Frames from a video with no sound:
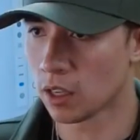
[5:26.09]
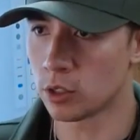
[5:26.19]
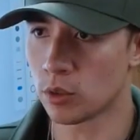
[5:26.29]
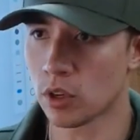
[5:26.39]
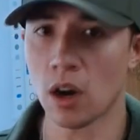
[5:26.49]

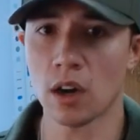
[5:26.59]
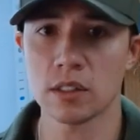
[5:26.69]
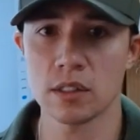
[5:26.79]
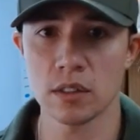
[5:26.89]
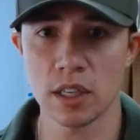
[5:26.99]
because you
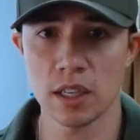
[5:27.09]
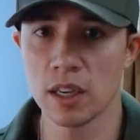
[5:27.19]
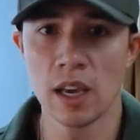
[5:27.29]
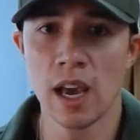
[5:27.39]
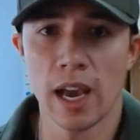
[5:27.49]

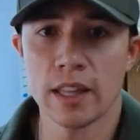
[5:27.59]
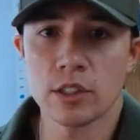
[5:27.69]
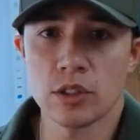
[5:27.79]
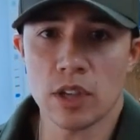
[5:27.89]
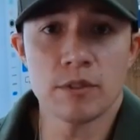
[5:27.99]
constantly,
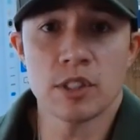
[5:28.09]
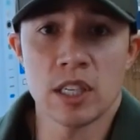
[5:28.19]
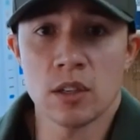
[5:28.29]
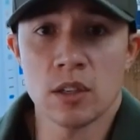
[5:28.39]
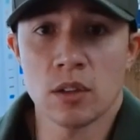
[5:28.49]
and this is just, I've
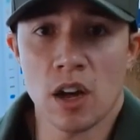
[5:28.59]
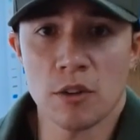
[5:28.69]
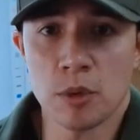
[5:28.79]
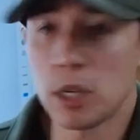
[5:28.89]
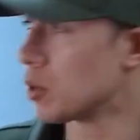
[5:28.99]
seen a lot
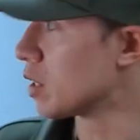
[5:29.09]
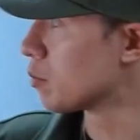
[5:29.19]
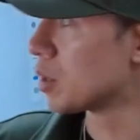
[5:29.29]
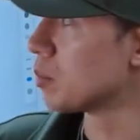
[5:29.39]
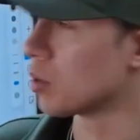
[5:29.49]
of people,
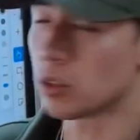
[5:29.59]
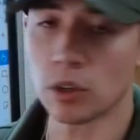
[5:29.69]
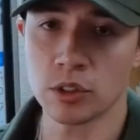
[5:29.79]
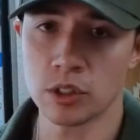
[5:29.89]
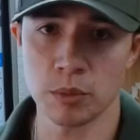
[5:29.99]
even people
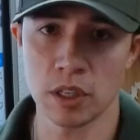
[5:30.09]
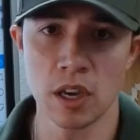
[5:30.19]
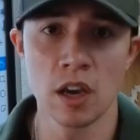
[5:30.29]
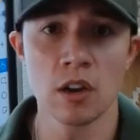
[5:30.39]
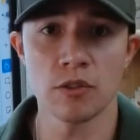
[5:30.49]
close to me,
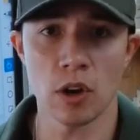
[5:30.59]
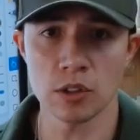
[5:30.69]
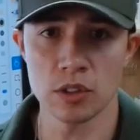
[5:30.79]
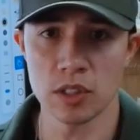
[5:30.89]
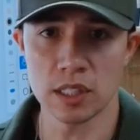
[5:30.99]

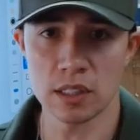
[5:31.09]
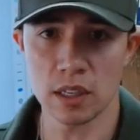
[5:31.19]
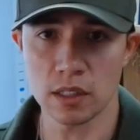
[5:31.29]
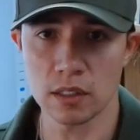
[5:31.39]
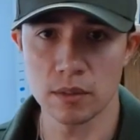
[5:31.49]
fall to these
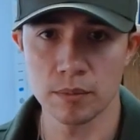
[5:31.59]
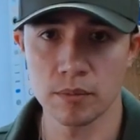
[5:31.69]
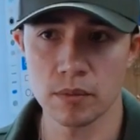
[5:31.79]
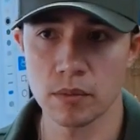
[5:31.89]
things.